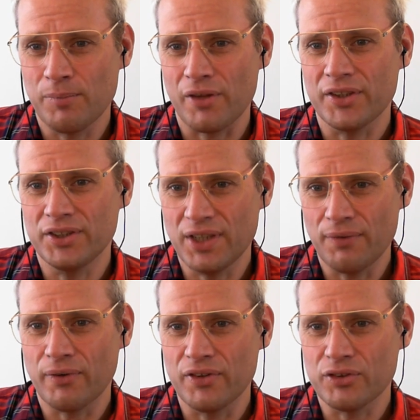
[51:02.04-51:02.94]
But the
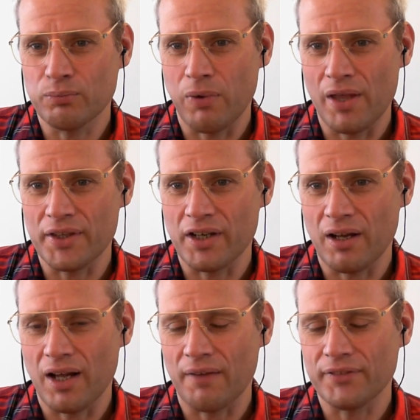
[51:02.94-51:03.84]
difference where they
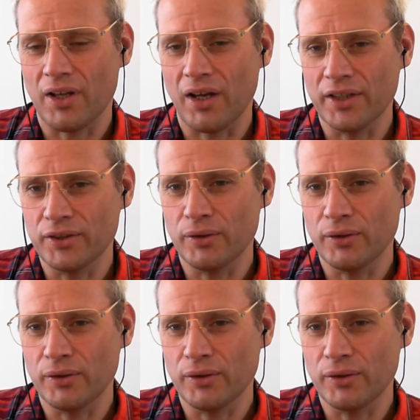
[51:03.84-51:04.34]
don't have to hide